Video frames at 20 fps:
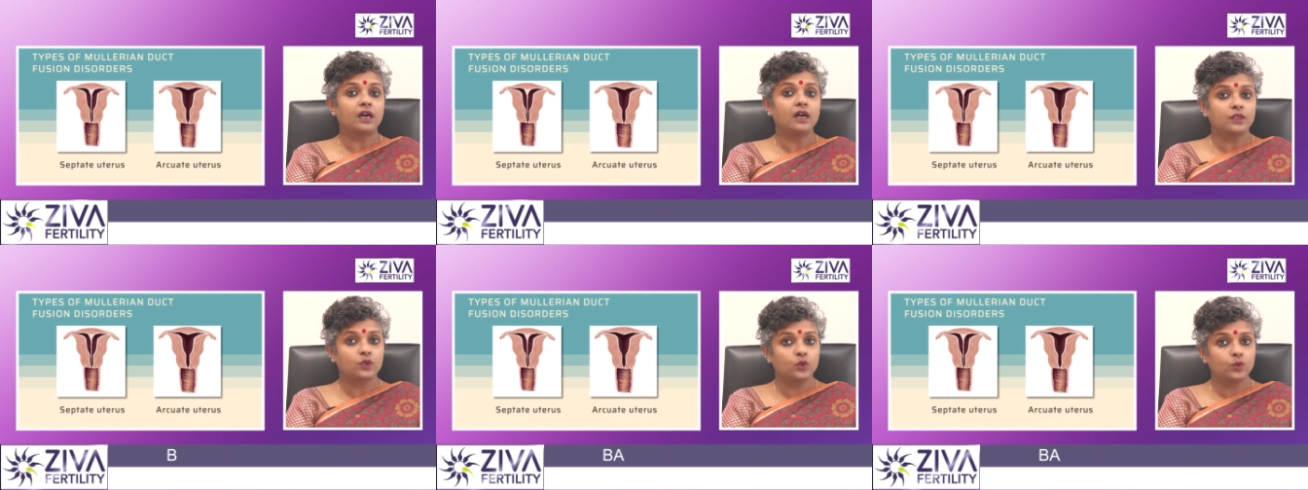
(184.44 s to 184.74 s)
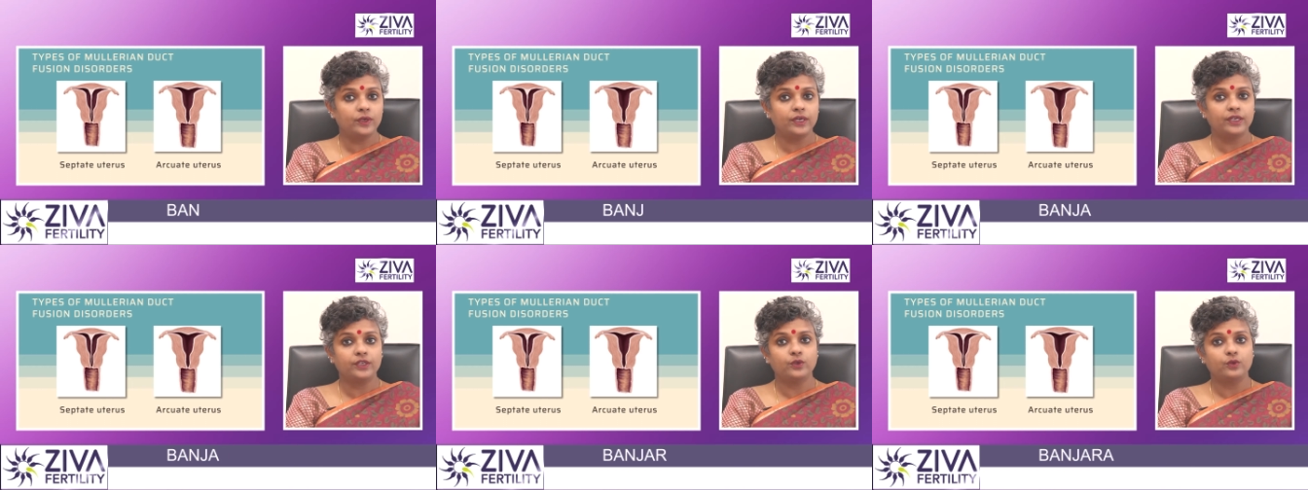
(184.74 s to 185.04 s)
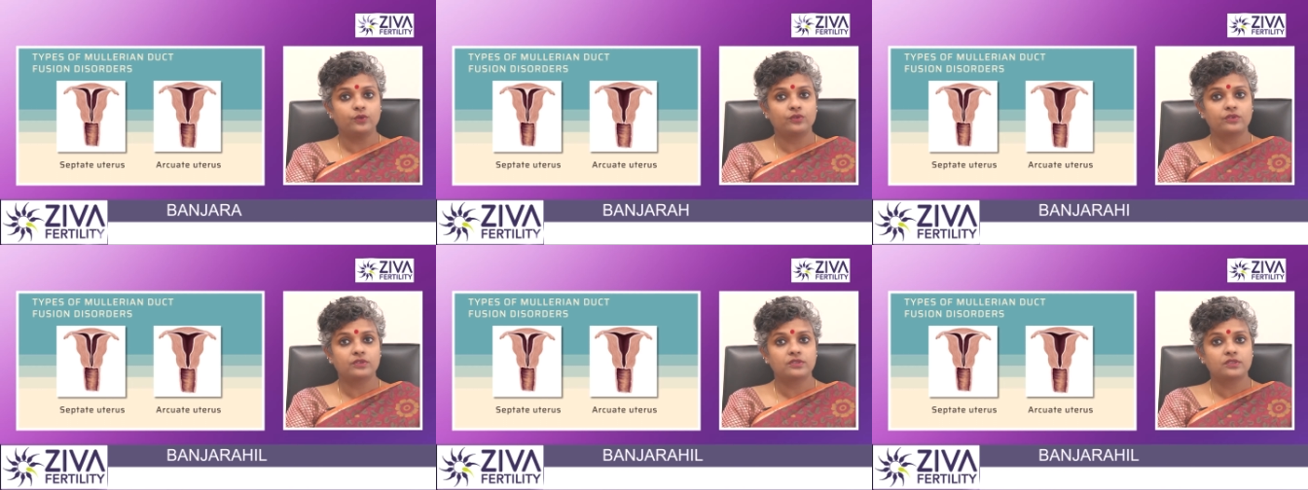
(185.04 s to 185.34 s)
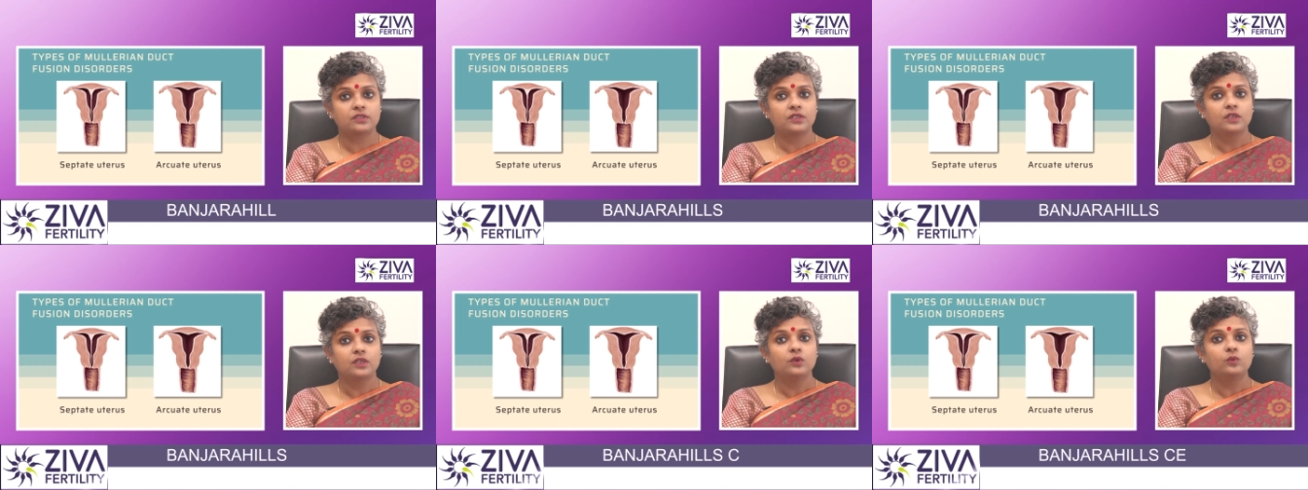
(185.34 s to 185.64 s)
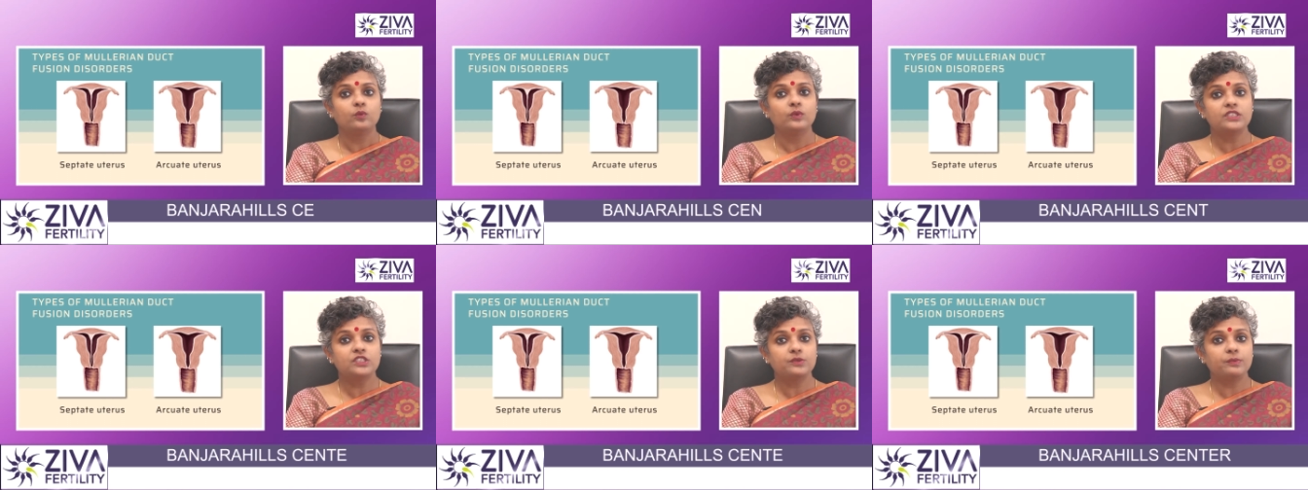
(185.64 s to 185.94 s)
arcuate uterus
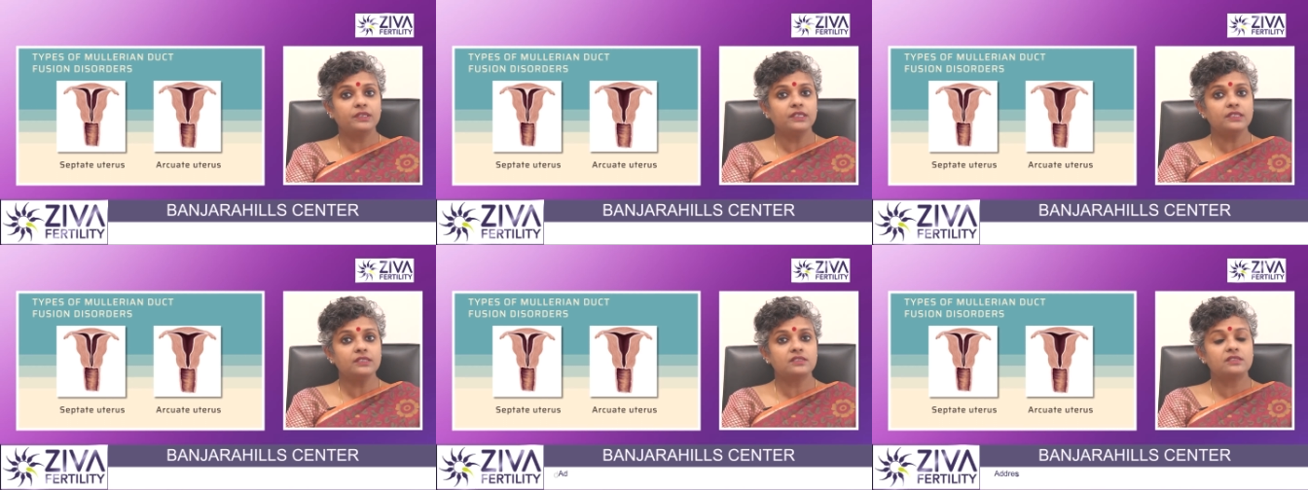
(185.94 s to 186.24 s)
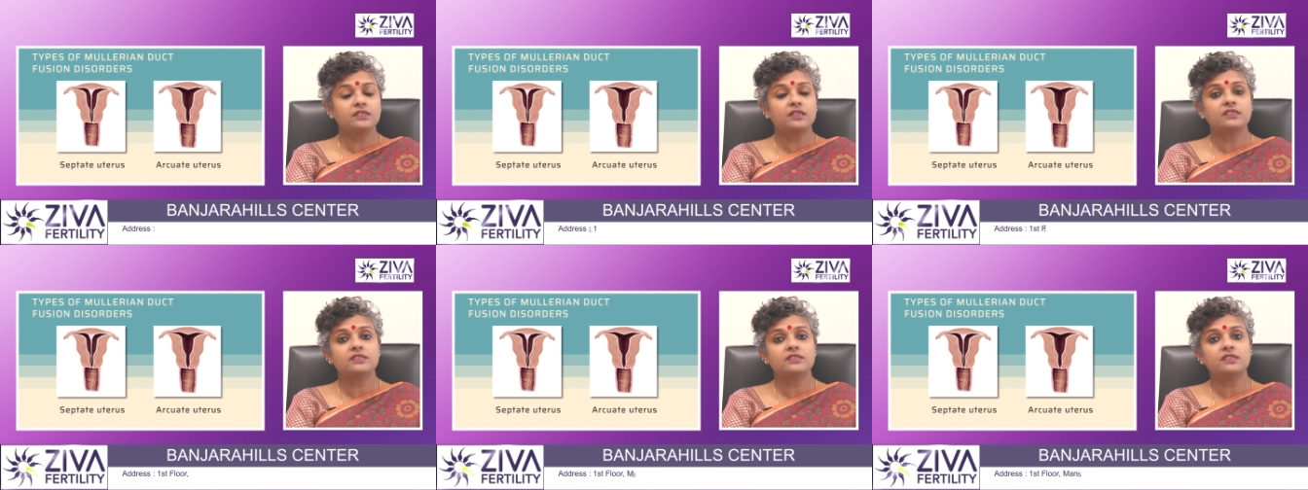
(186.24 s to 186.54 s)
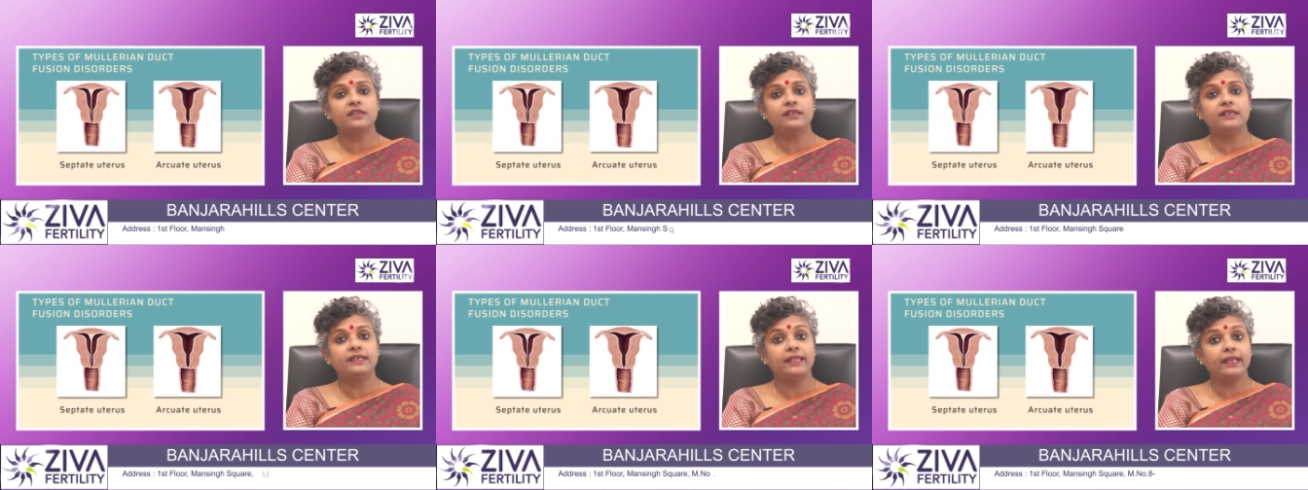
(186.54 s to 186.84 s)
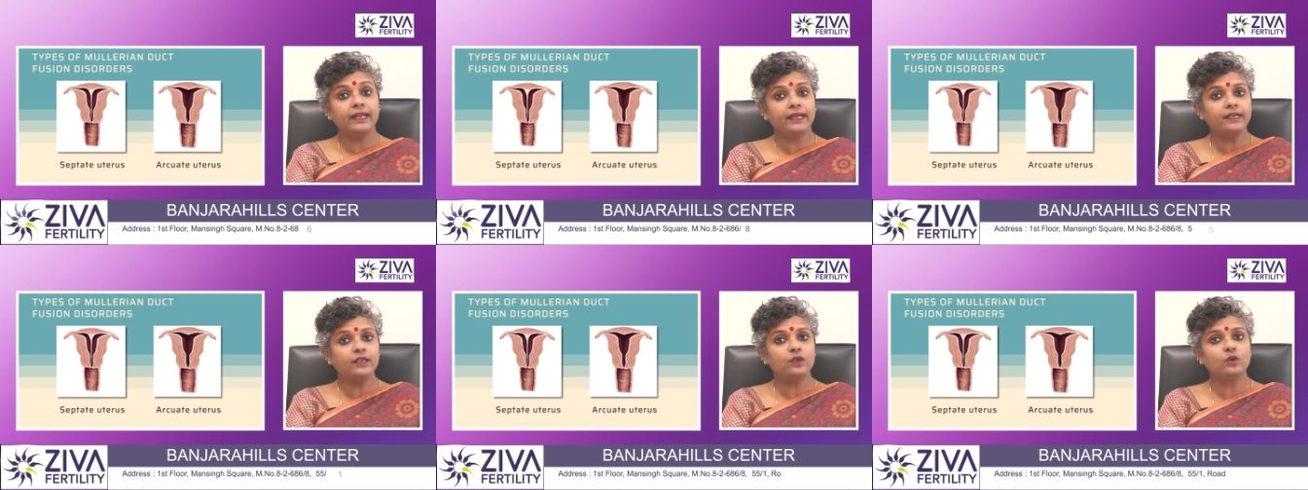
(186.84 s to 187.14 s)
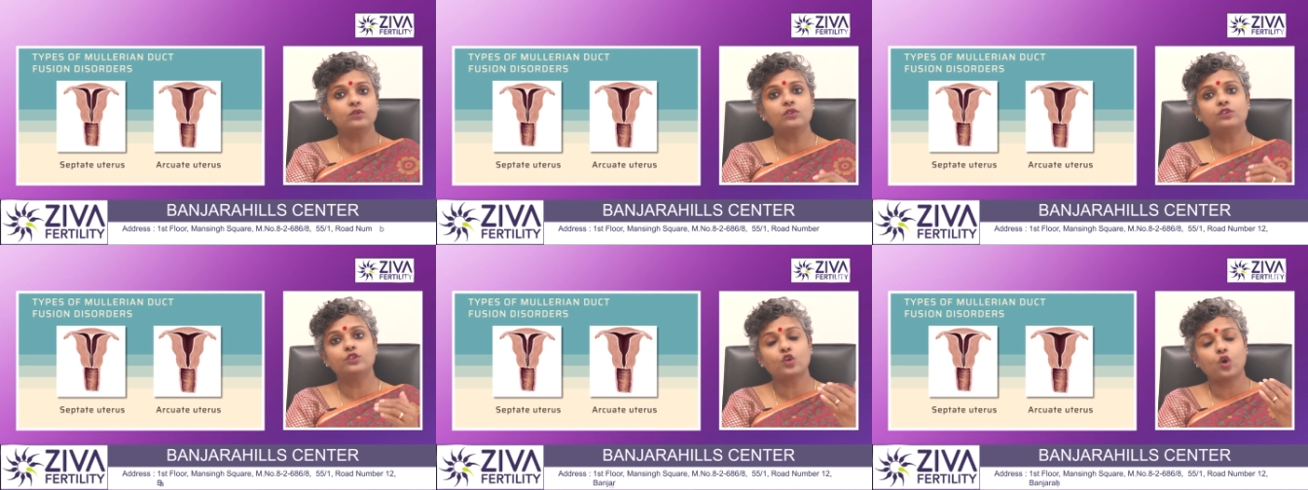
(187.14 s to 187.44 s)
which means there is a dent
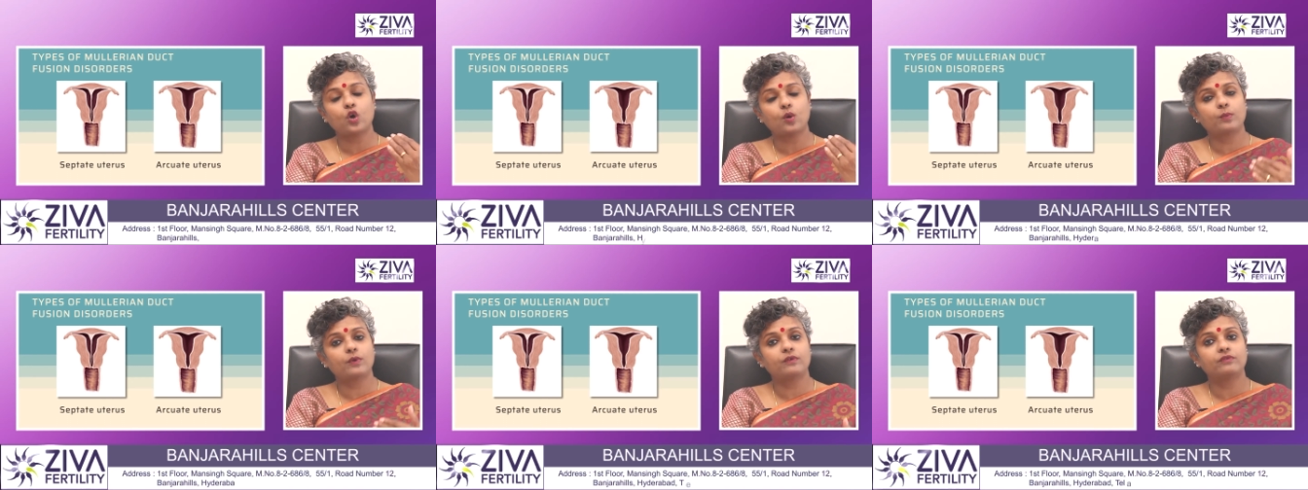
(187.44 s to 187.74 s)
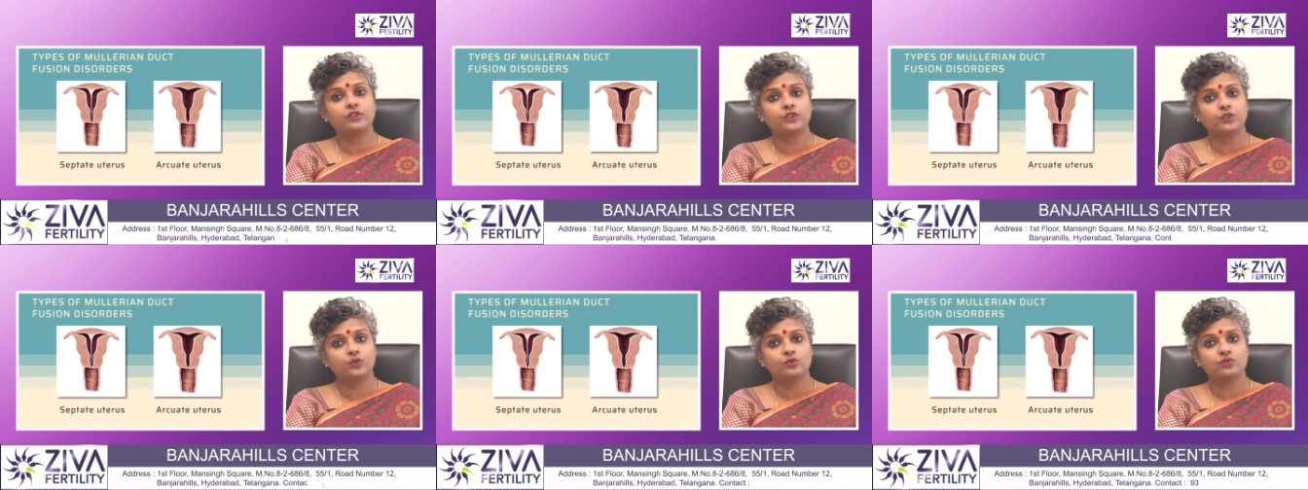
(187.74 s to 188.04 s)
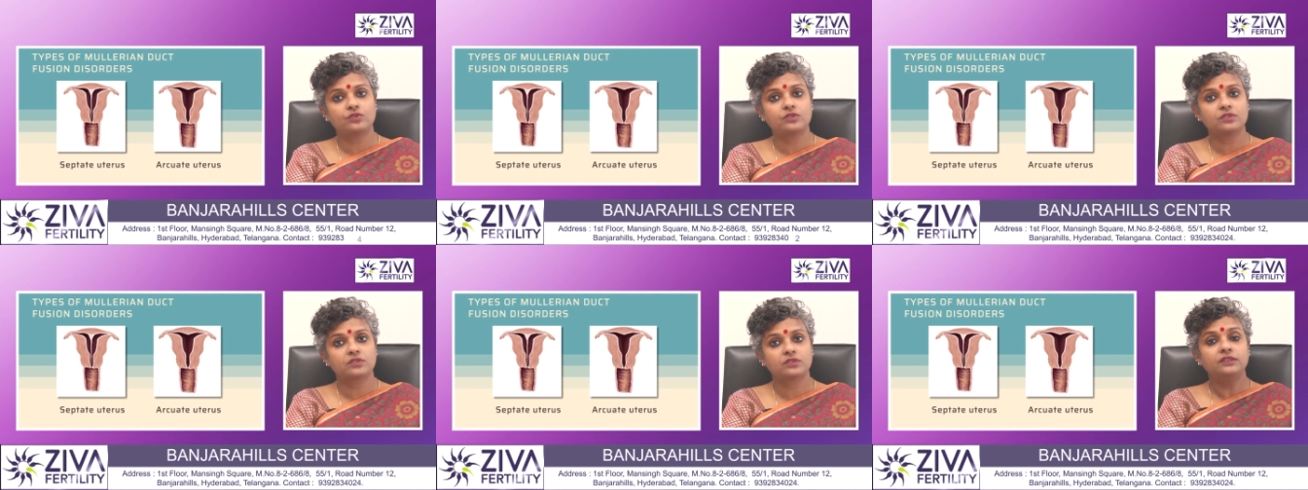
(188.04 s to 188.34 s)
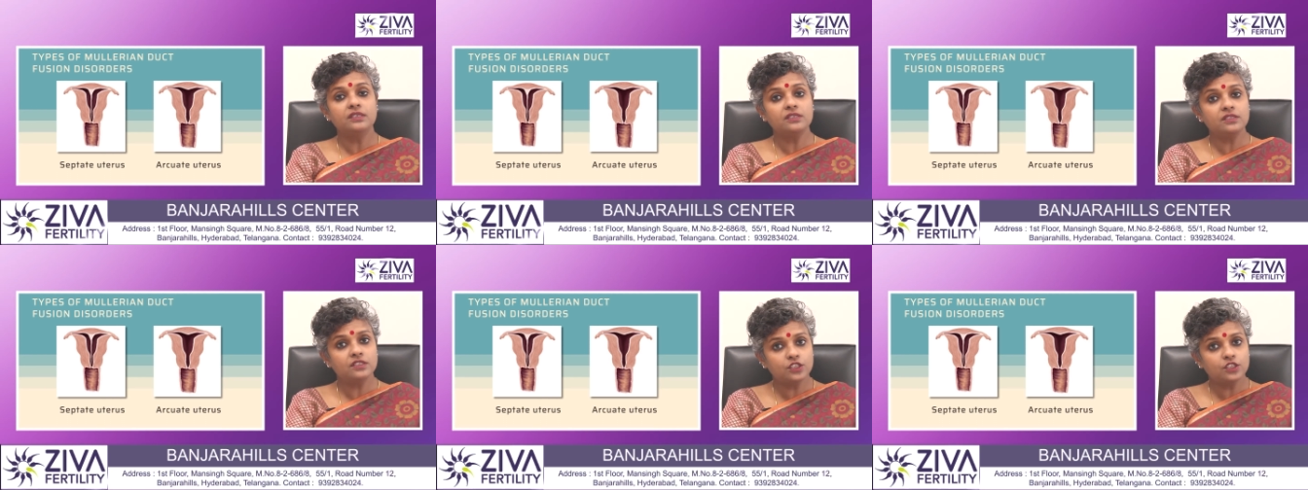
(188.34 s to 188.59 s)
on the top of the uterus. This